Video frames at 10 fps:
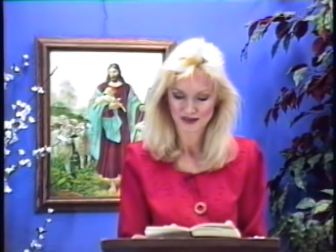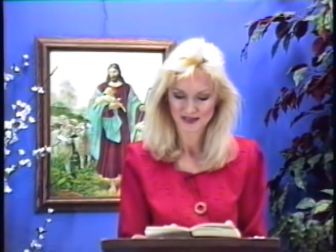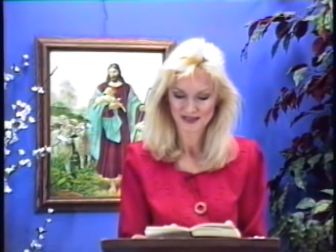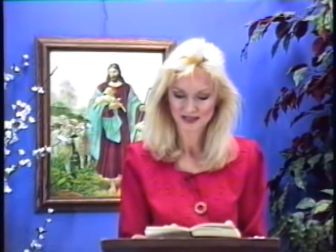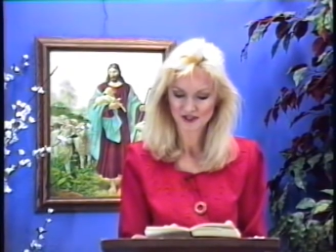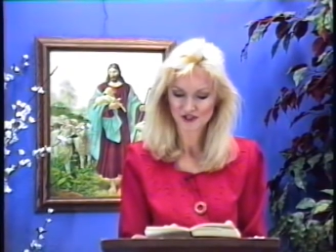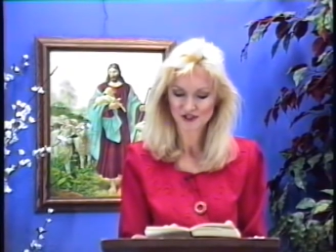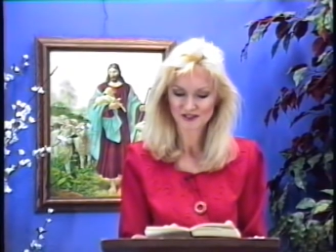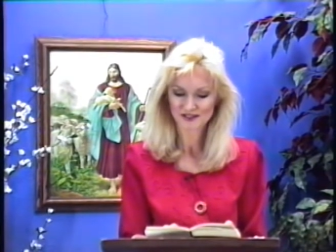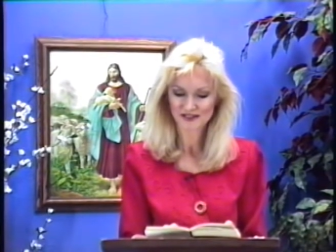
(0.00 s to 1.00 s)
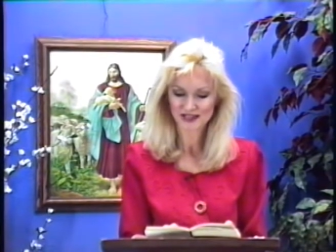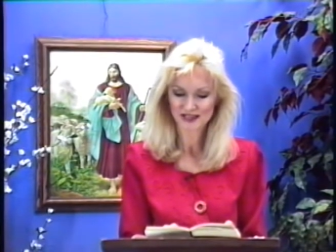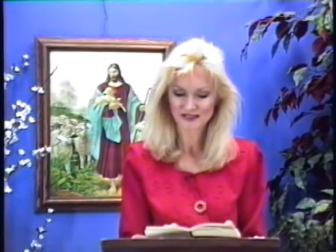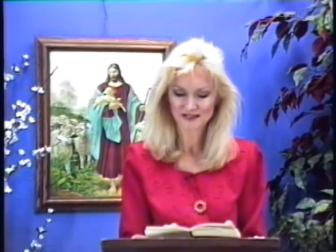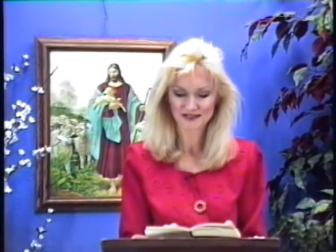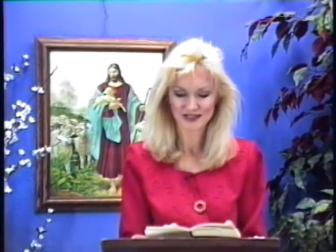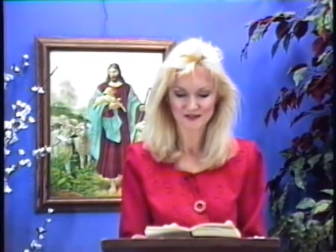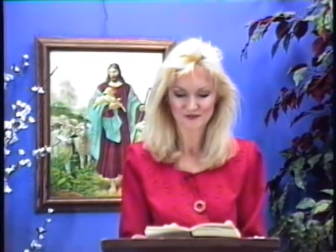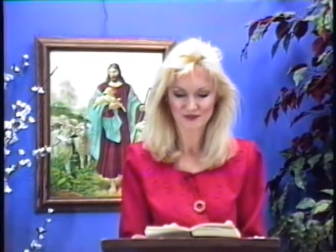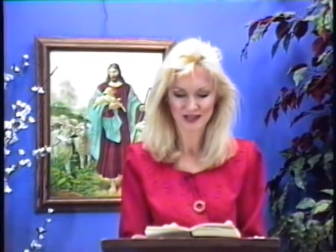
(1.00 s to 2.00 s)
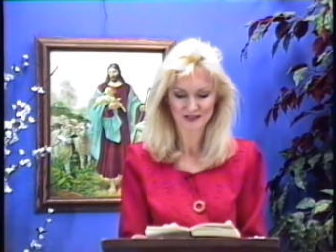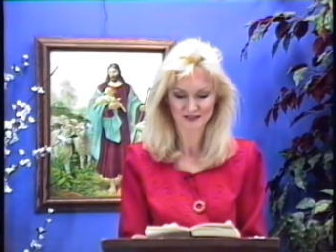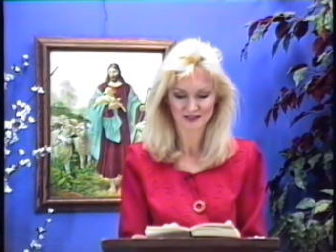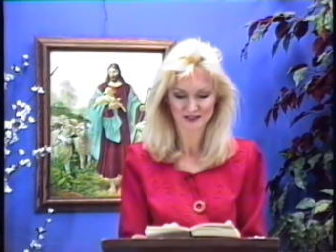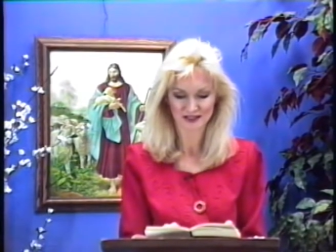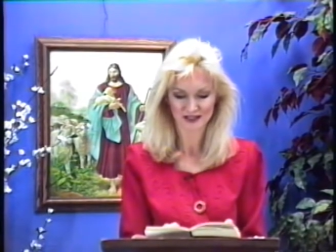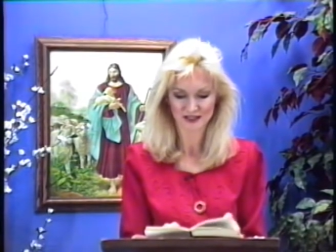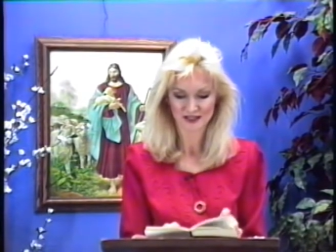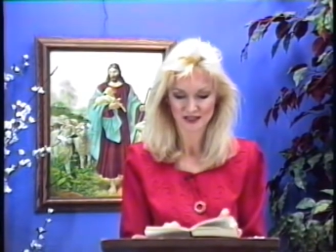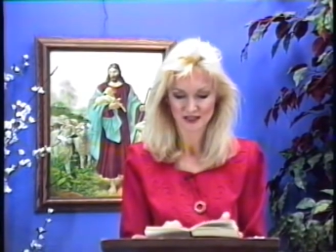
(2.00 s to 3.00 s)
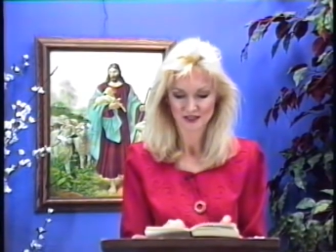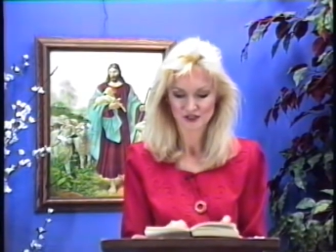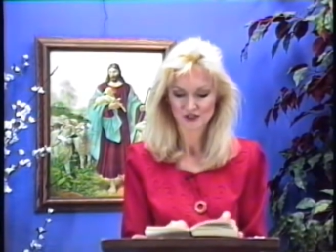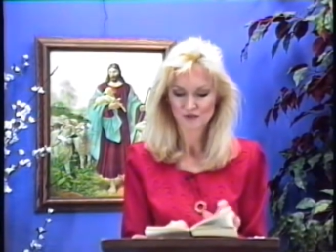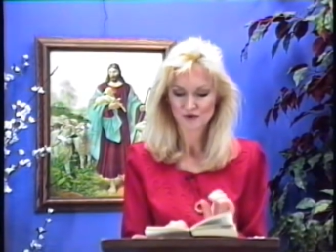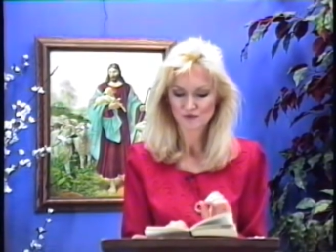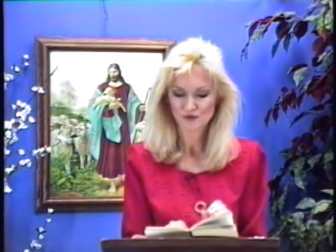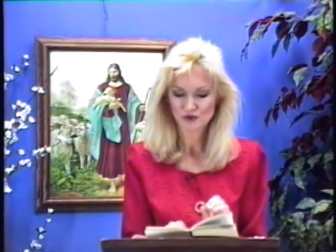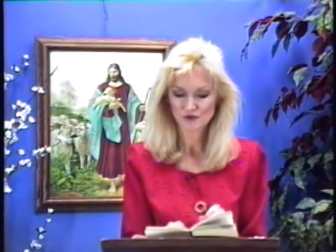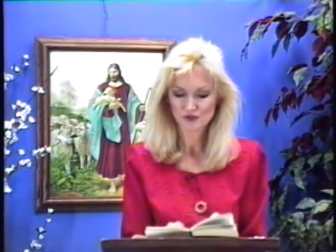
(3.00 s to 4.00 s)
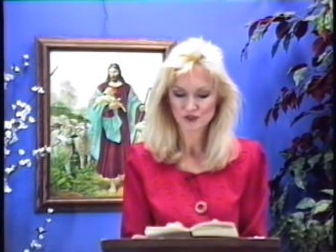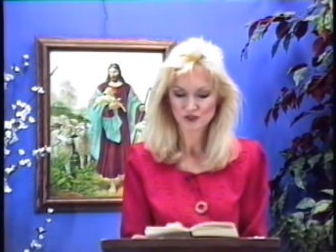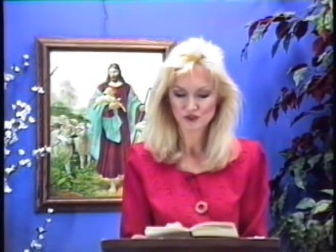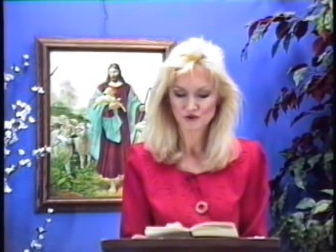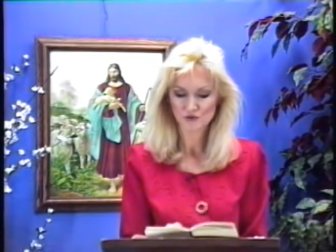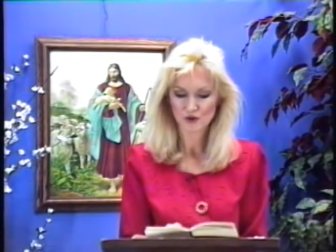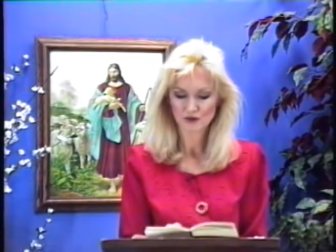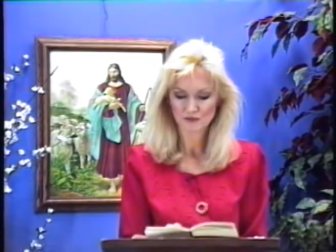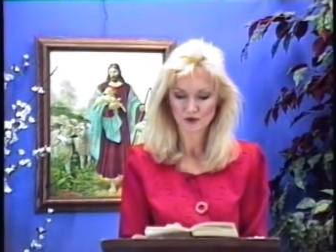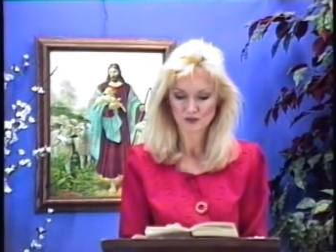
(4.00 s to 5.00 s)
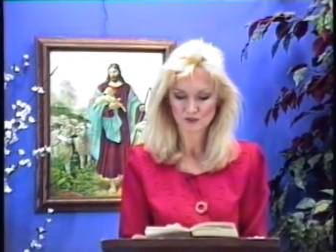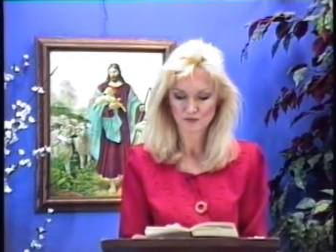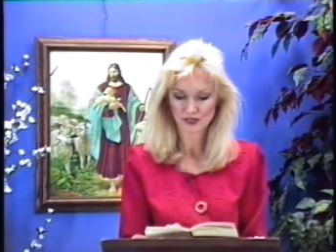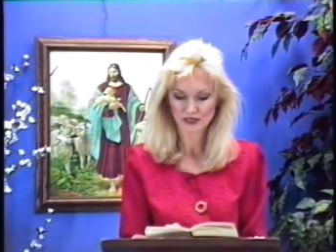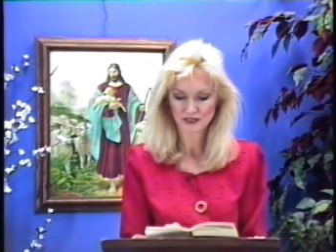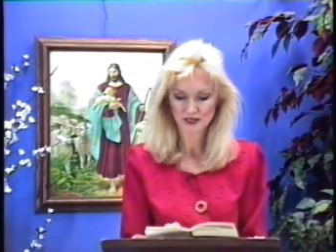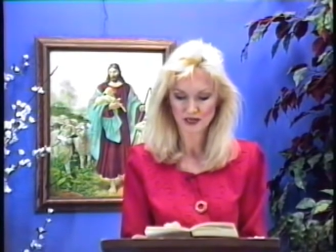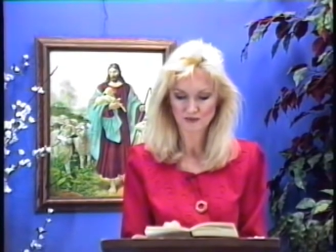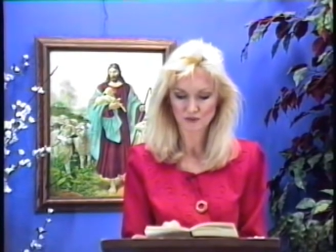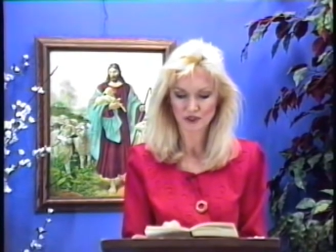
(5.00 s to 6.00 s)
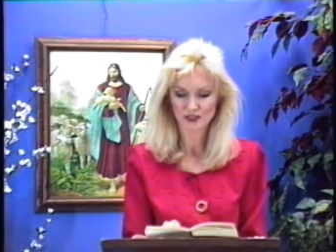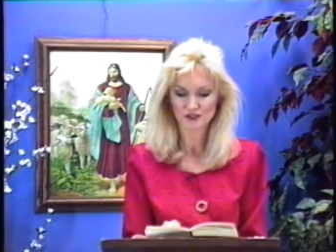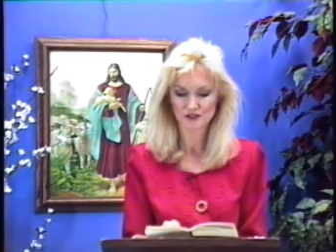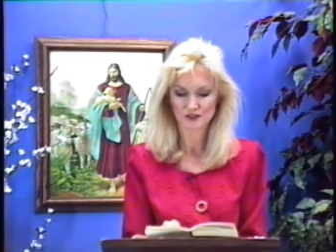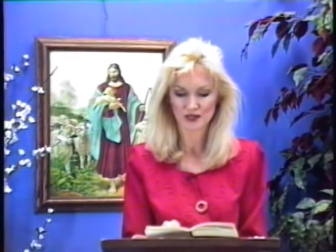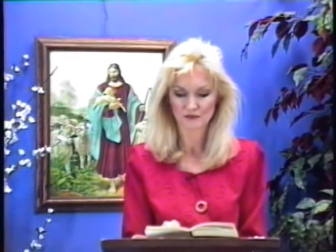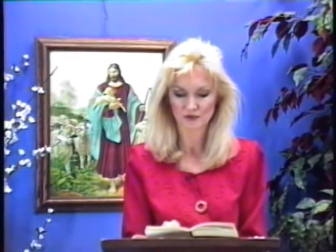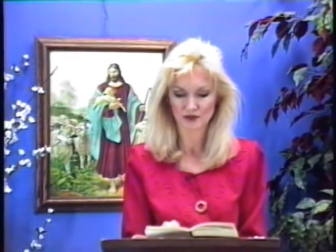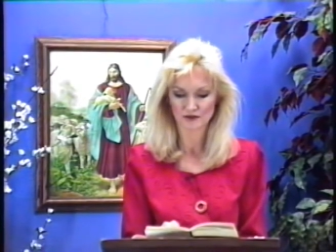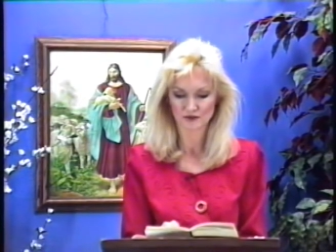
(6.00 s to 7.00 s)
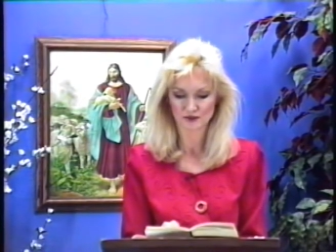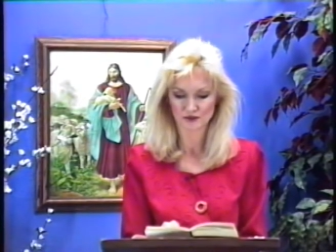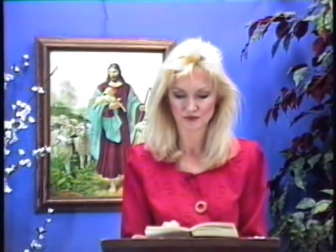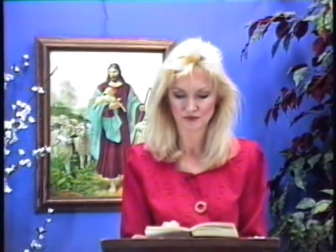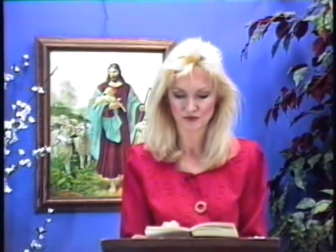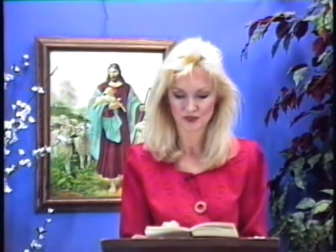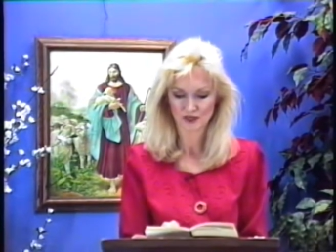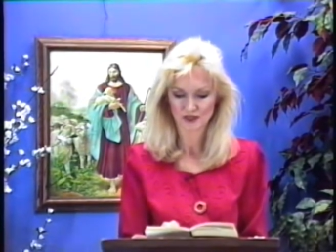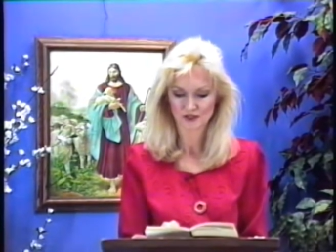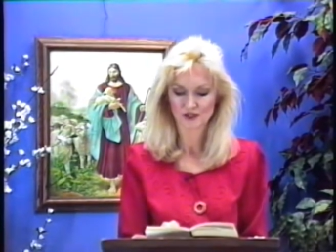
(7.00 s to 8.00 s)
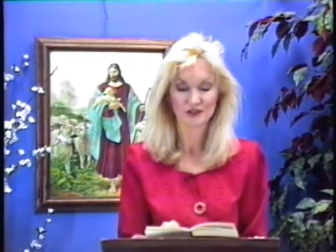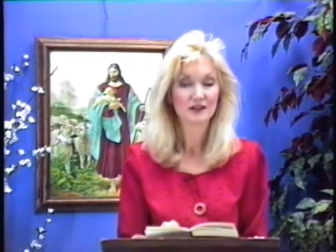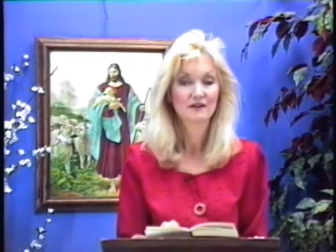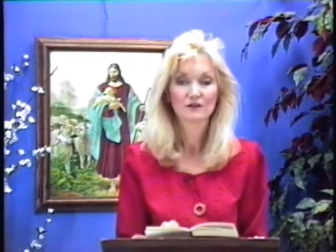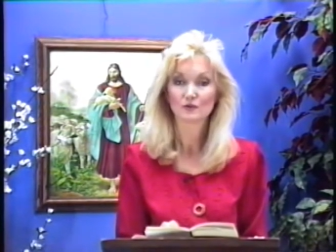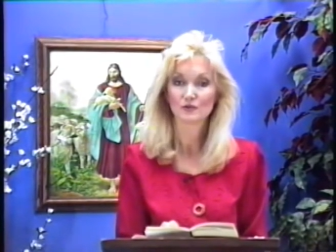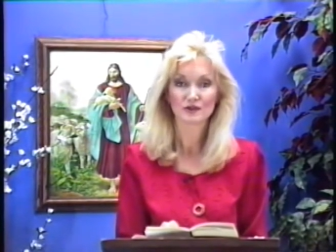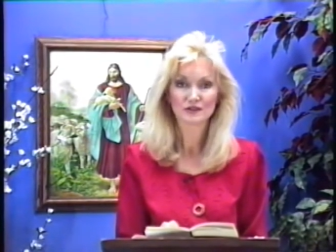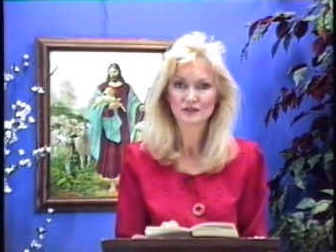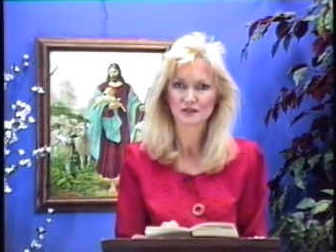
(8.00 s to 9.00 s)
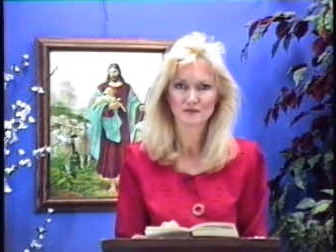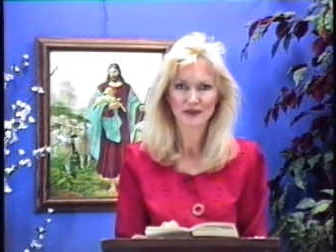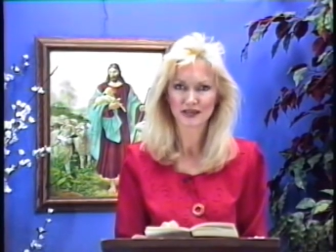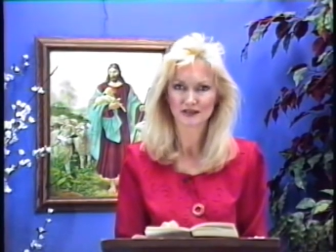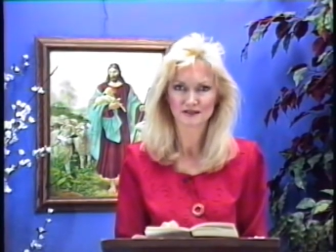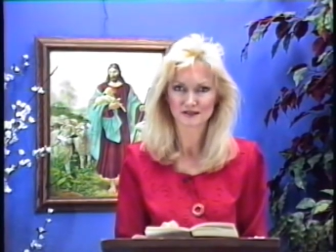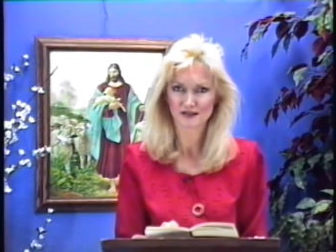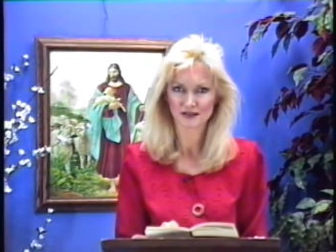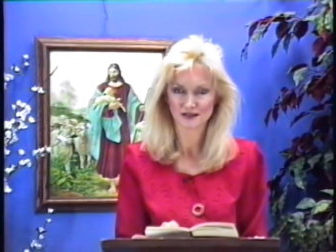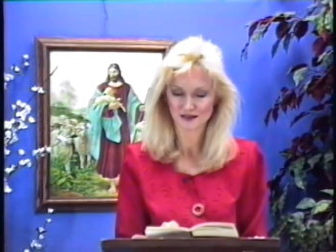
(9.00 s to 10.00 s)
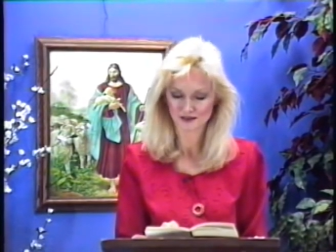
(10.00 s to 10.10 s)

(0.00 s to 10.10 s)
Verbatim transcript: Yet she stayed steadfastly she refused to do what most big-time religious operators do. She never printed a magazine.